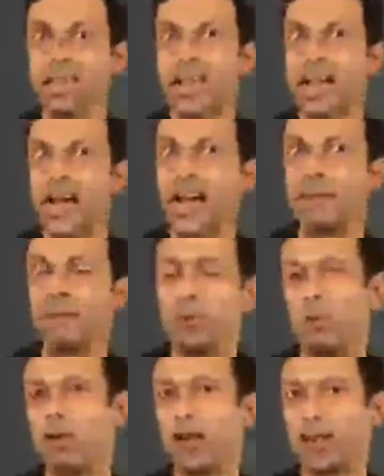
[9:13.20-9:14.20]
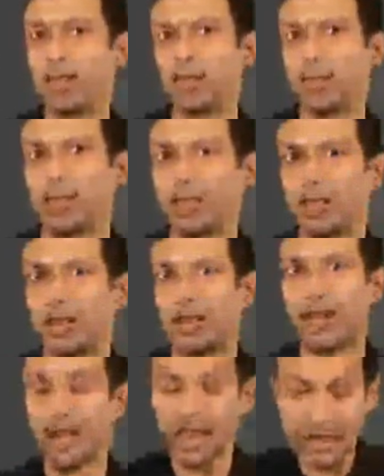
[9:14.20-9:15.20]
red light, green
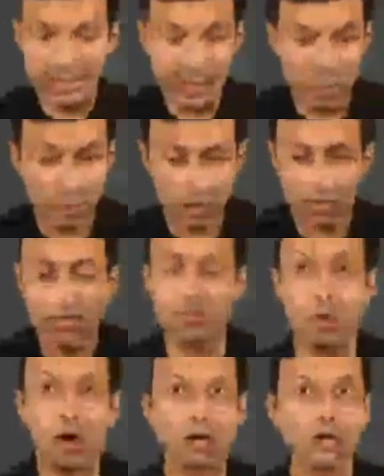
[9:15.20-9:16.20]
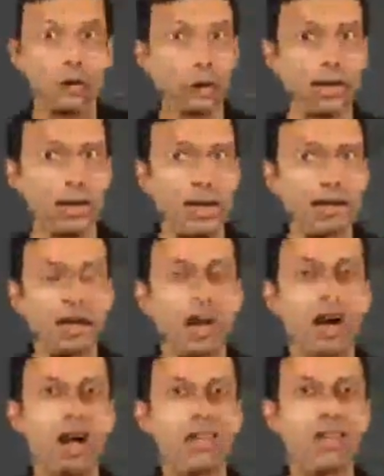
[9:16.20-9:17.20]
light and blue light.
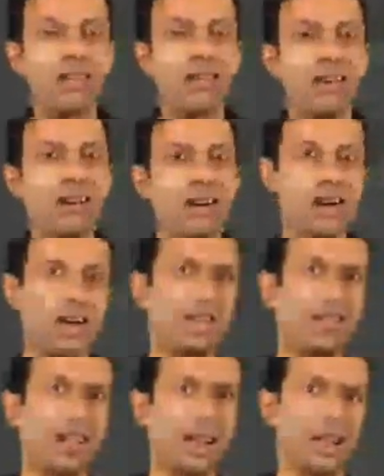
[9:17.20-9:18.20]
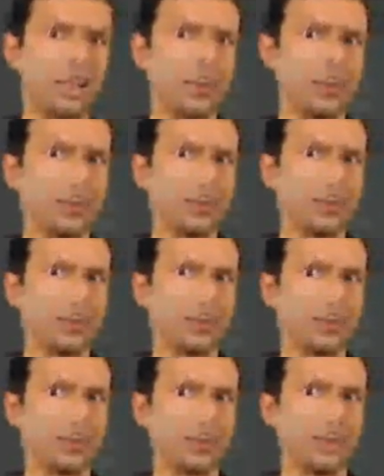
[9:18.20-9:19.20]
And let's see what these blocks look like
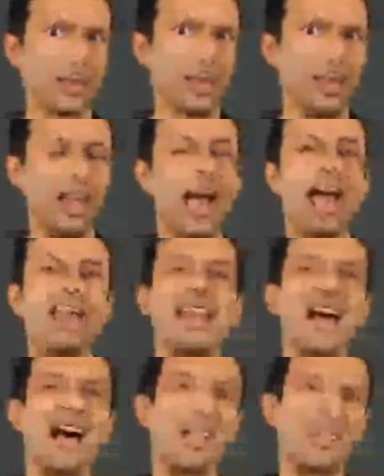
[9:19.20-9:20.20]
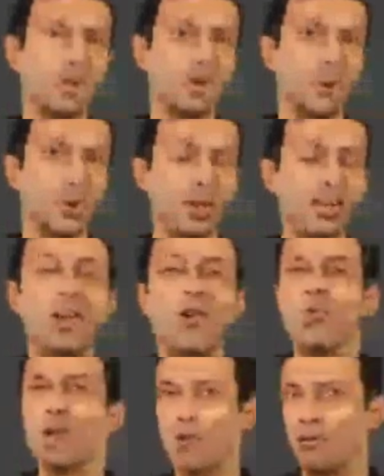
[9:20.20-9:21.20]
under colored light.
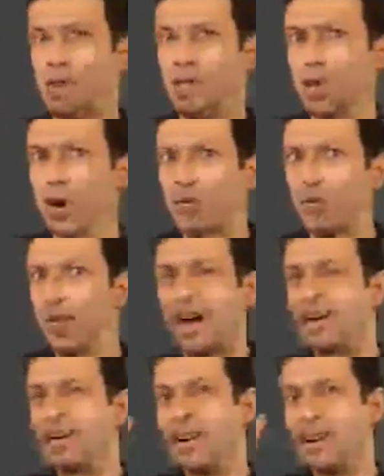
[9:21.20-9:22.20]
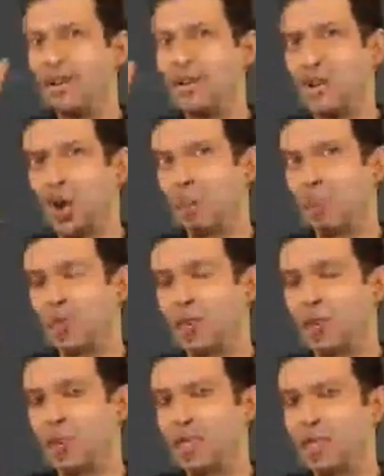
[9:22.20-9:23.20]
And as usual,
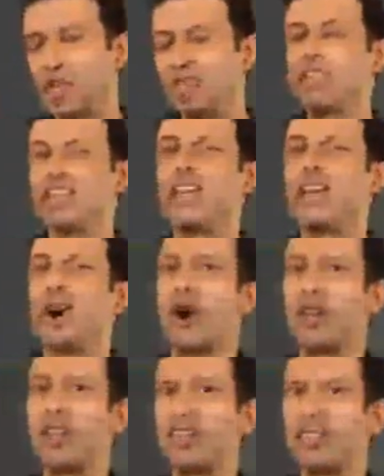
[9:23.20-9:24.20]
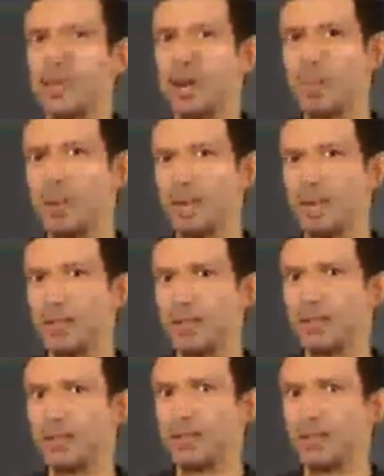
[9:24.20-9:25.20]
we'll finish off with our top 3
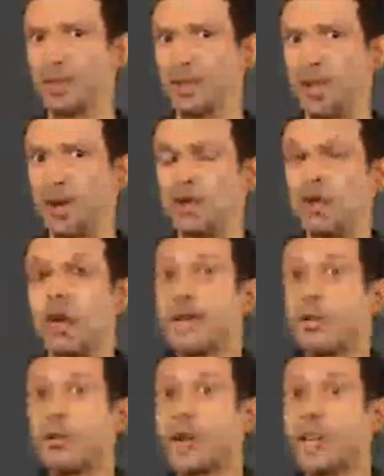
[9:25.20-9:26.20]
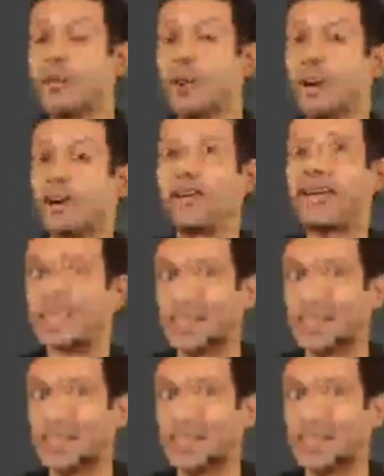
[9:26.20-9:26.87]
questions on this topic.